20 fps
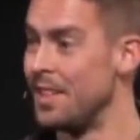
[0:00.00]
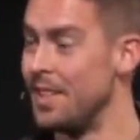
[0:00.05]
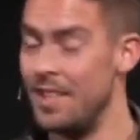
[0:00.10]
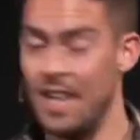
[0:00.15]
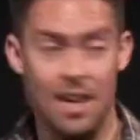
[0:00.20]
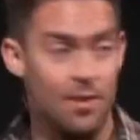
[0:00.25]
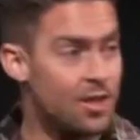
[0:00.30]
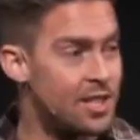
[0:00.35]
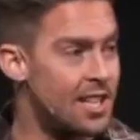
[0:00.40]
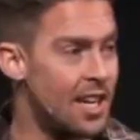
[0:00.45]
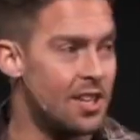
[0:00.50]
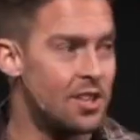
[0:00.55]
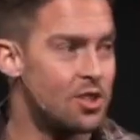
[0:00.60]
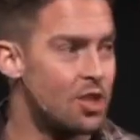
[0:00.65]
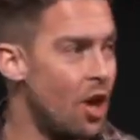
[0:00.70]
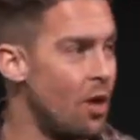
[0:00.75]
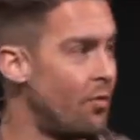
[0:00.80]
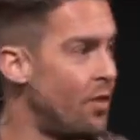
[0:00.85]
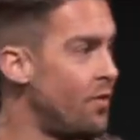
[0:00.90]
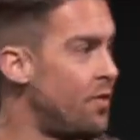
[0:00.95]
David said in
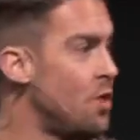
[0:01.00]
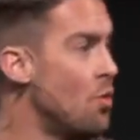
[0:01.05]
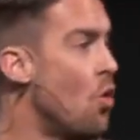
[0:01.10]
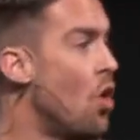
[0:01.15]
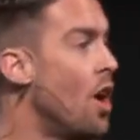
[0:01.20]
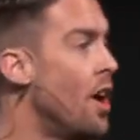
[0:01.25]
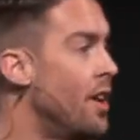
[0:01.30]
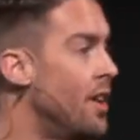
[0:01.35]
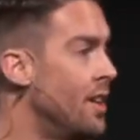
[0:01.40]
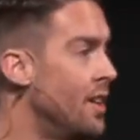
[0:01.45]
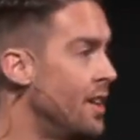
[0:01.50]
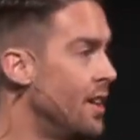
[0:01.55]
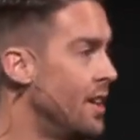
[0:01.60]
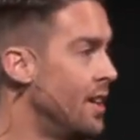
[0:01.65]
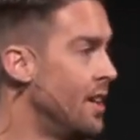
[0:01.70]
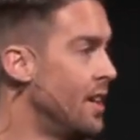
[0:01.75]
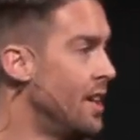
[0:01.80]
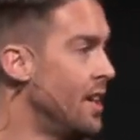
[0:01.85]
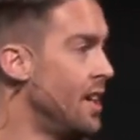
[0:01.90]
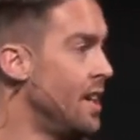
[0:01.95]
Psalm 51,
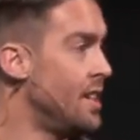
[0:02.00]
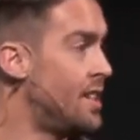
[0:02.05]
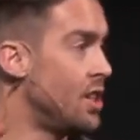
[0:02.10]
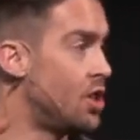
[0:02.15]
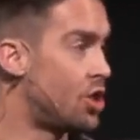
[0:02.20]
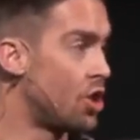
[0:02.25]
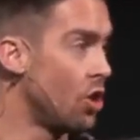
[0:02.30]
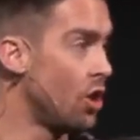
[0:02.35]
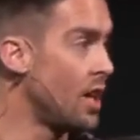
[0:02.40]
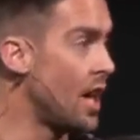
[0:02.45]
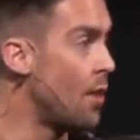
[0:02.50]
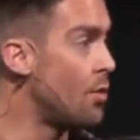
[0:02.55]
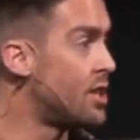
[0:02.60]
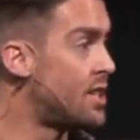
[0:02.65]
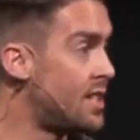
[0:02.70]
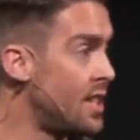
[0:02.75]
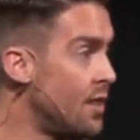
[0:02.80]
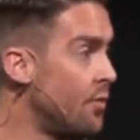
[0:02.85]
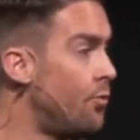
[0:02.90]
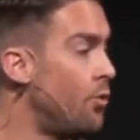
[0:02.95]
he said, Surely I was
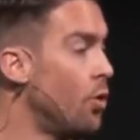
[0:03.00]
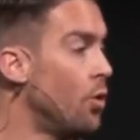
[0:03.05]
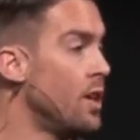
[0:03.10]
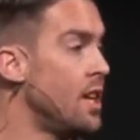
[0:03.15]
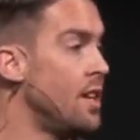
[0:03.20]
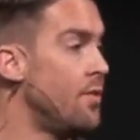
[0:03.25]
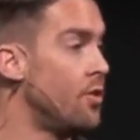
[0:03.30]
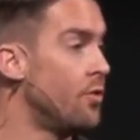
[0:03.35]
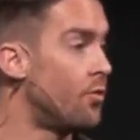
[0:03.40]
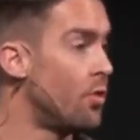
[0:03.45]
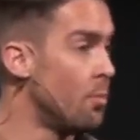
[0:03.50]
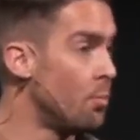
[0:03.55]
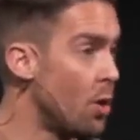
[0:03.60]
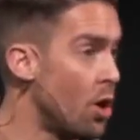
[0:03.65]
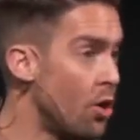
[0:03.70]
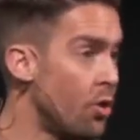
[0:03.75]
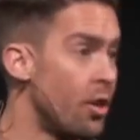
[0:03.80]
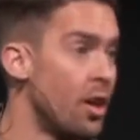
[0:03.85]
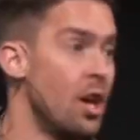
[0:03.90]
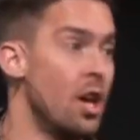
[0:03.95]
sinful, even from
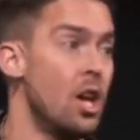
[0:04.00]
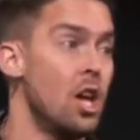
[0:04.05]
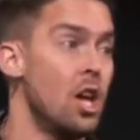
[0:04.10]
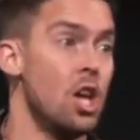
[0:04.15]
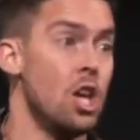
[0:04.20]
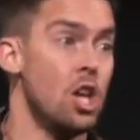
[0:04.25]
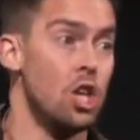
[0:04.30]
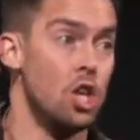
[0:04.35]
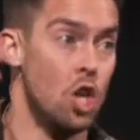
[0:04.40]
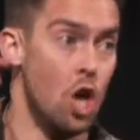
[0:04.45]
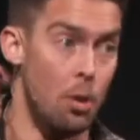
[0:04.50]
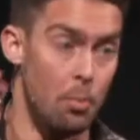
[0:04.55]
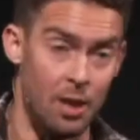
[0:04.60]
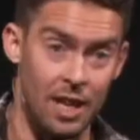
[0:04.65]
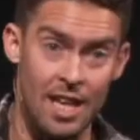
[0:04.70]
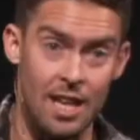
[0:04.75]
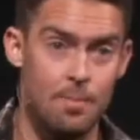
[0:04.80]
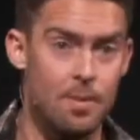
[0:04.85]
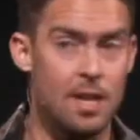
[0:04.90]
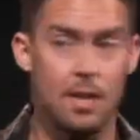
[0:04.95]
birth. You don't
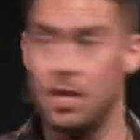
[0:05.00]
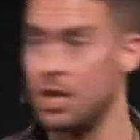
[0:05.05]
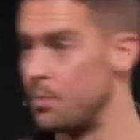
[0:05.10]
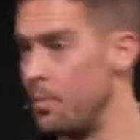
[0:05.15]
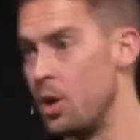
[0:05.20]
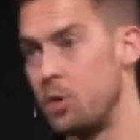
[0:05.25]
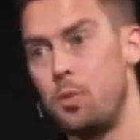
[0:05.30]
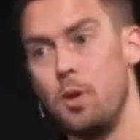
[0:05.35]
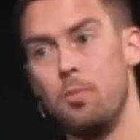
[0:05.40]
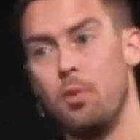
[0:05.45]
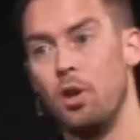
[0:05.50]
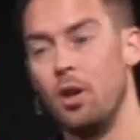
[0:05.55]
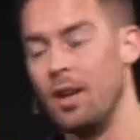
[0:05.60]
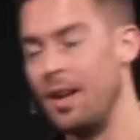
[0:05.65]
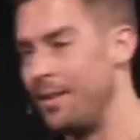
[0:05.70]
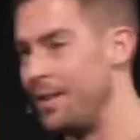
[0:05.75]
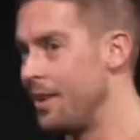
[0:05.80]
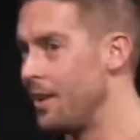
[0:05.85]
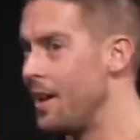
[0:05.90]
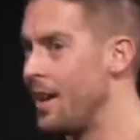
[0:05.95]
believe me? Because most people,
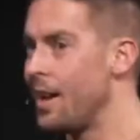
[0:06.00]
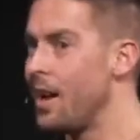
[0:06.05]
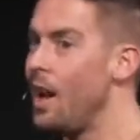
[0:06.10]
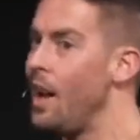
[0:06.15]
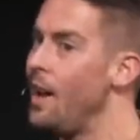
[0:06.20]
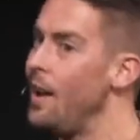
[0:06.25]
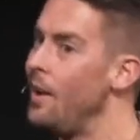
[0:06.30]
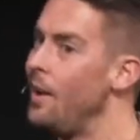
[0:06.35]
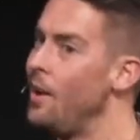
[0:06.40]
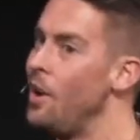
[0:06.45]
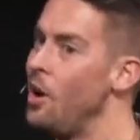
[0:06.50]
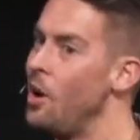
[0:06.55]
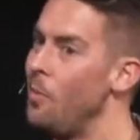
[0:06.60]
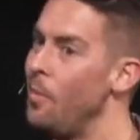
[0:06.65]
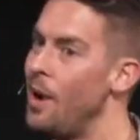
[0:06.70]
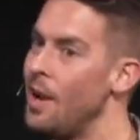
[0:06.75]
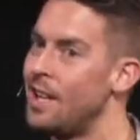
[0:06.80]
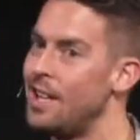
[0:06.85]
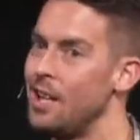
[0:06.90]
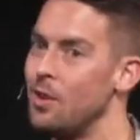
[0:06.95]
I mean, they're like, I don't know,
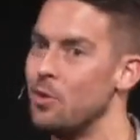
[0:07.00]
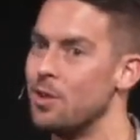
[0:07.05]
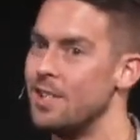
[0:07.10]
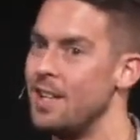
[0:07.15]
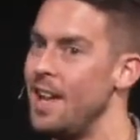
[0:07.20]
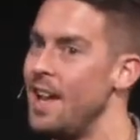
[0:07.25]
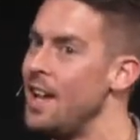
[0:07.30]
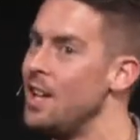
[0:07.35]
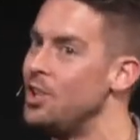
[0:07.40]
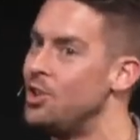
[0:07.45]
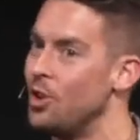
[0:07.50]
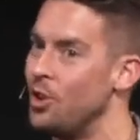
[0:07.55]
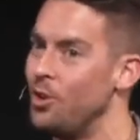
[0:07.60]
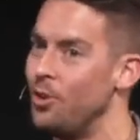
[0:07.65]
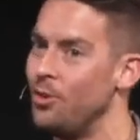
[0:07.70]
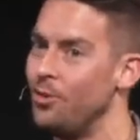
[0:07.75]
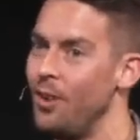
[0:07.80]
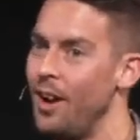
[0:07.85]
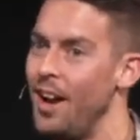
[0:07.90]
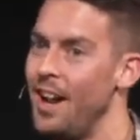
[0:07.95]
my kid was an
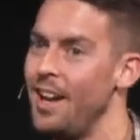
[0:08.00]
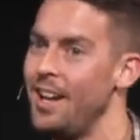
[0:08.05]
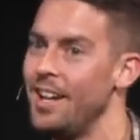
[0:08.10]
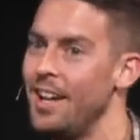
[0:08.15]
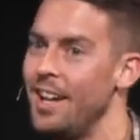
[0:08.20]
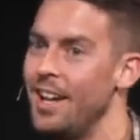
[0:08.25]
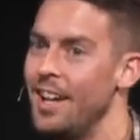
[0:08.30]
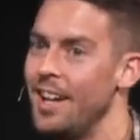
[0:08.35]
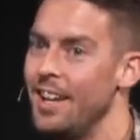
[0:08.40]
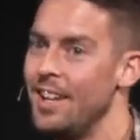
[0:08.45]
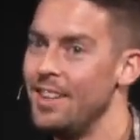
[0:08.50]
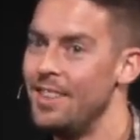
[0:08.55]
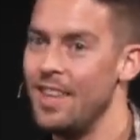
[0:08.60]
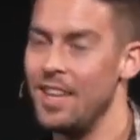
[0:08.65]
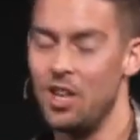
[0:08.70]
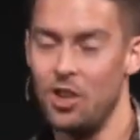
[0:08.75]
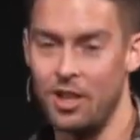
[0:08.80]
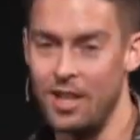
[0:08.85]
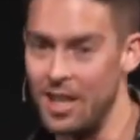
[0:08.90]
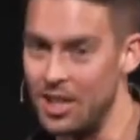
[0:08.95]
angel, right? You
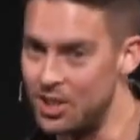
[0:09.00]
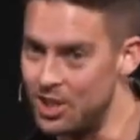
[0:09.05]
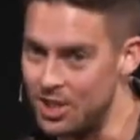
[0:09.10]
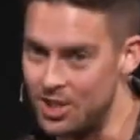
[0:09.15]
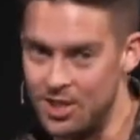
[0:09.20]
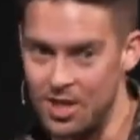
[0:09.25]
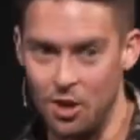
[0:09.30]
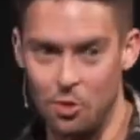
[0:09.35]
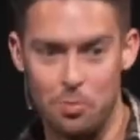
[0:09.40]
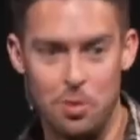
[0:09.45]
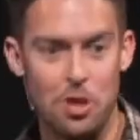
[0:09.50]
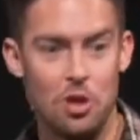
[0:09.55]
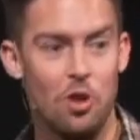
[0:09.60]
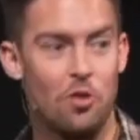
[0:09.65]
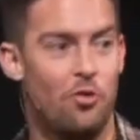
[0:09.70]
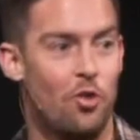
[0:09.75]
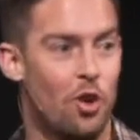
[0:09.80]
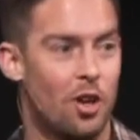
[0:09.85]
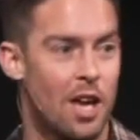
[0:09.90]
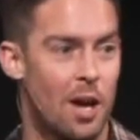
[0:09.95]
think your kid's just so
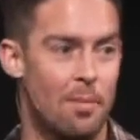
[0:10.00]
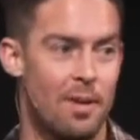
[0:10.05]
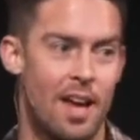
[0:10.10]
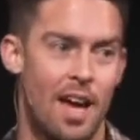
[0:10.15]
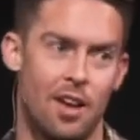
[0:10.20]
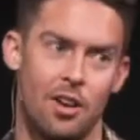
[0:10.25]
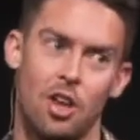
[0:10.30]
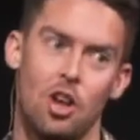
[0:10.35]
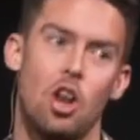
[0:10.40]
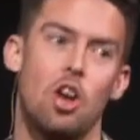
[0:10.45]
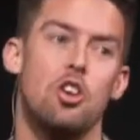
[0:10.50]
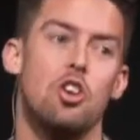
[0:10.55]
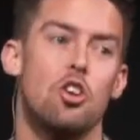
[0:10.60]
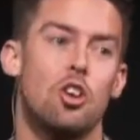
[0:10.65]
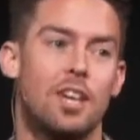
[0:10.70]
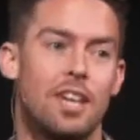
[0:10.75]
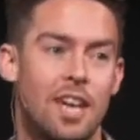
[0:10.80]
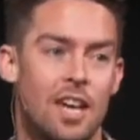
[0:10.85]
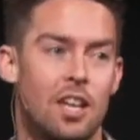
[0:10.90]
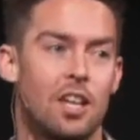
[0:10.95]
beautiful coming out. No, no, your
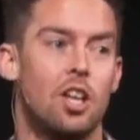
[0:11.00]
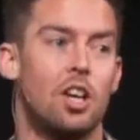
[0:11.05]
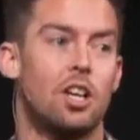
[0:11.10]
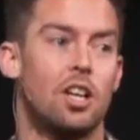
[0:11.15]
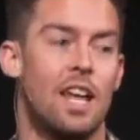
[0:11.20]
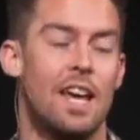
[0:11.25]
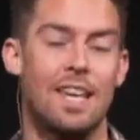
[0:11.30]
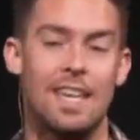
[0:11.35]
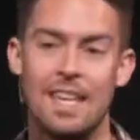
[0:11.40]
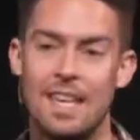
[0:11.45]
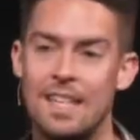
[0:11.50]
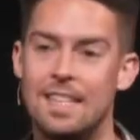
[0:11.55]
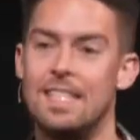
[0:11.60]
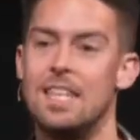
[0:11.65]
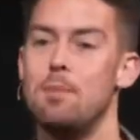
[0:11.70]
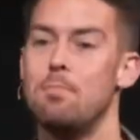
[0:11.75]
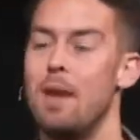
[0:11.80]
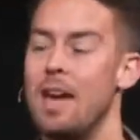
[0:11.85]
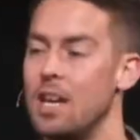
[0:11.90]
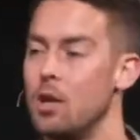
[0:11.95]
kid looked like
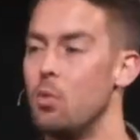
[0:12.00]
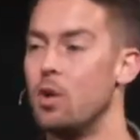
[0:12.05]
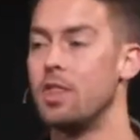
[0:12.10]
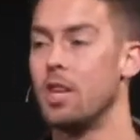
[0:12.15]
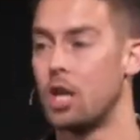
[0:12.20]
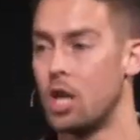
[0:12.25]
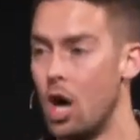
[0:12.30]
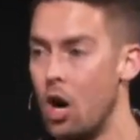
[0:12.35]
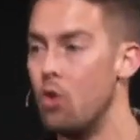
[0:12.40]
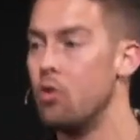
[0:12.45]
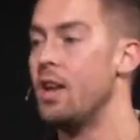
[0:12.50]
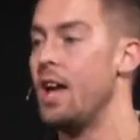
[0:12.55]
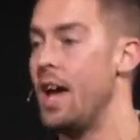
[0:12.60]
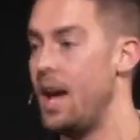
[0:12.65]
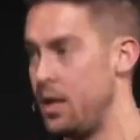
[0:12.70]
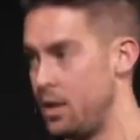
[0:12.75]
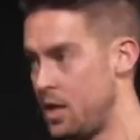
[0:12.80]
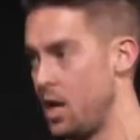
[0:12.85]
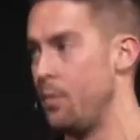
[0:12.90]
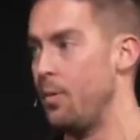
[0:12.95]
E.T. mated with a cone
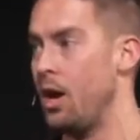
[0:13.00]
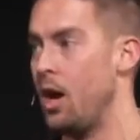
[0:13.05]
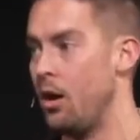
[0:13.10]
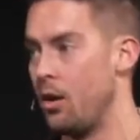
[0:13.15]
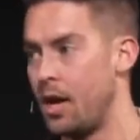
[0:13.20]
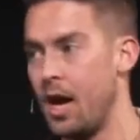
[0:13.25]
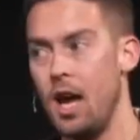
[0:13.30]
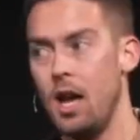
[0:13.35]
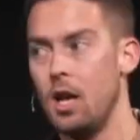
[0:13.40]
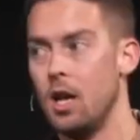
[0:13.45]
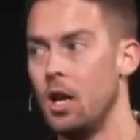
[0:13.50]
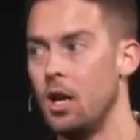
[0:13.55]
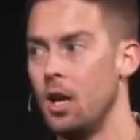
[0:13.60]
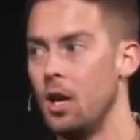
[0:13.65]
head coming out, okay?